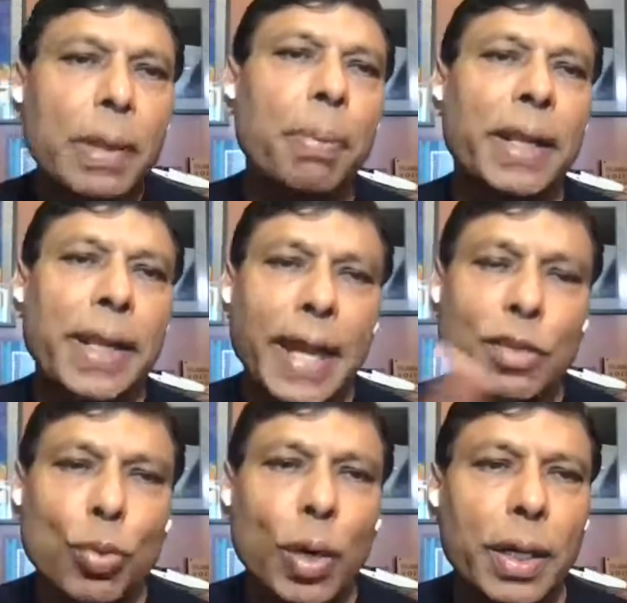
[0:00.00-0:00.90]
But
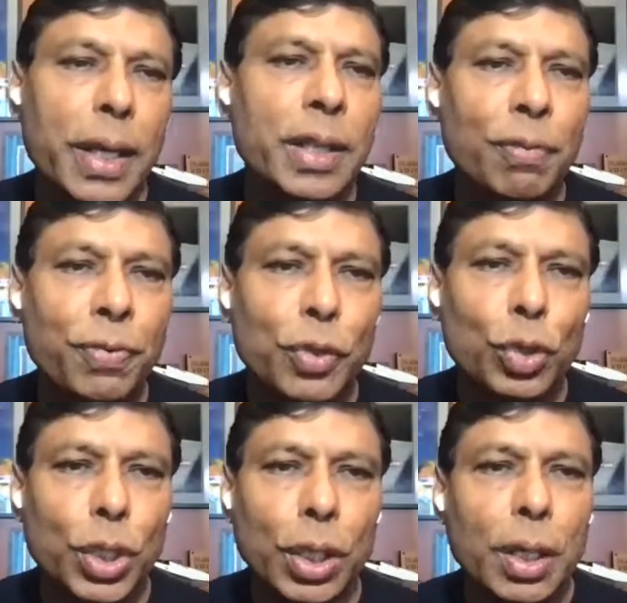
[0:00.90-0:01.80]
guess what? In the
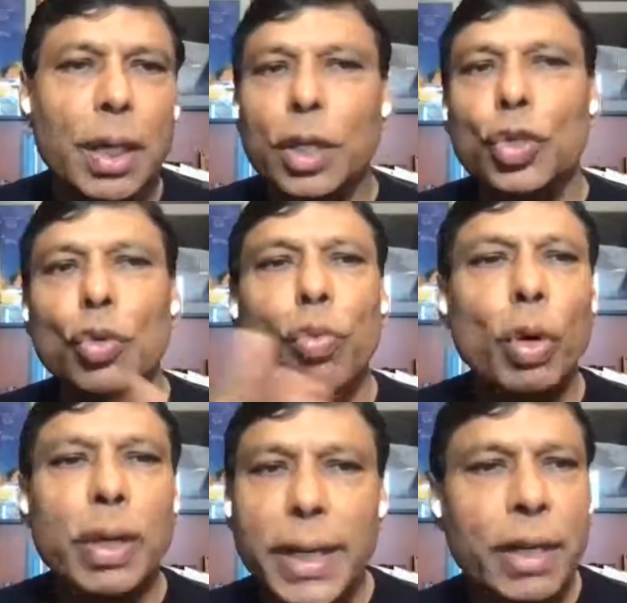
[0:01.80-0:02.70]
future, you
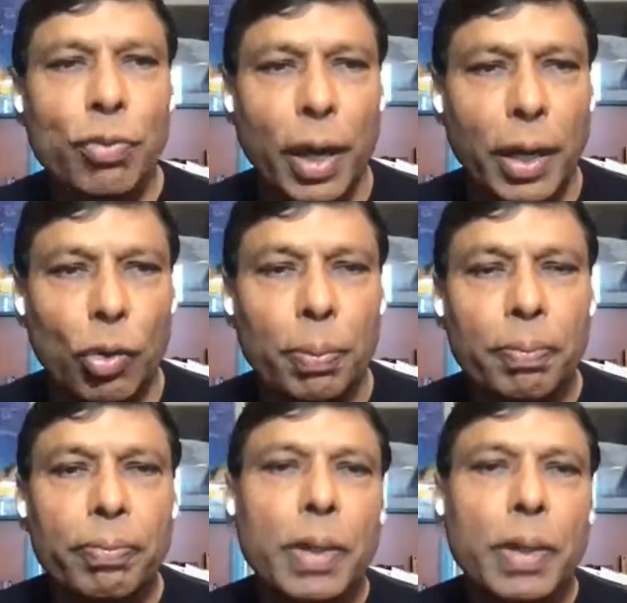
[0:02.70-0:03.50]
won't need Viome,